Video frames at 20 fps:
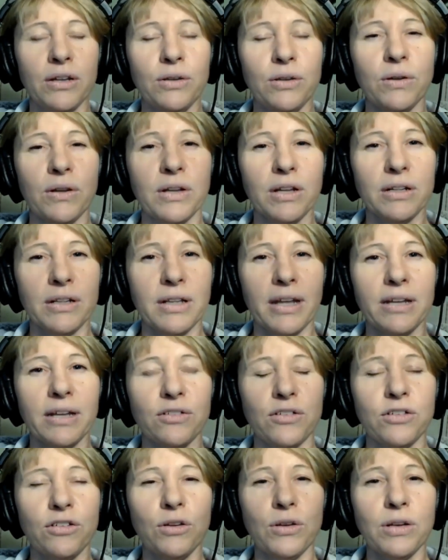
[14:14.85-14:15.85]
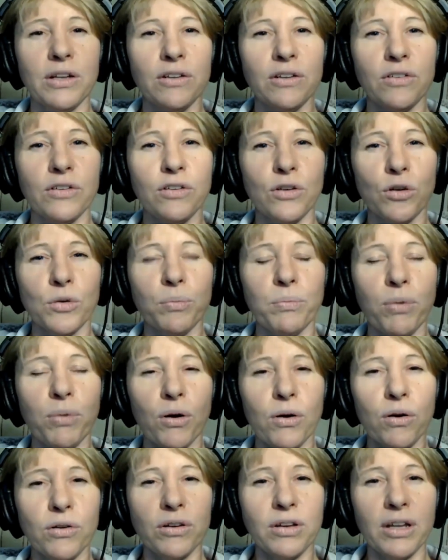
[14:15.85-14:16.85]
you can like tune into your
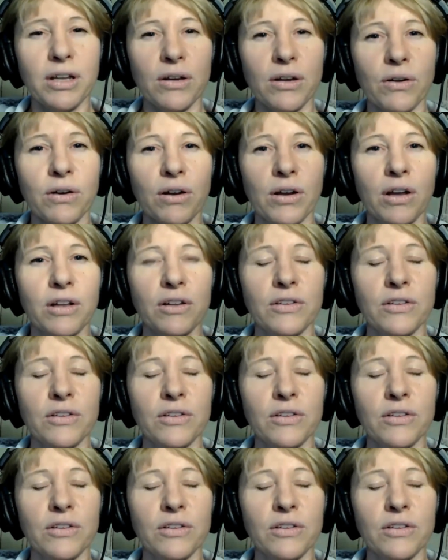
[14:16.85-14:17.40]
body or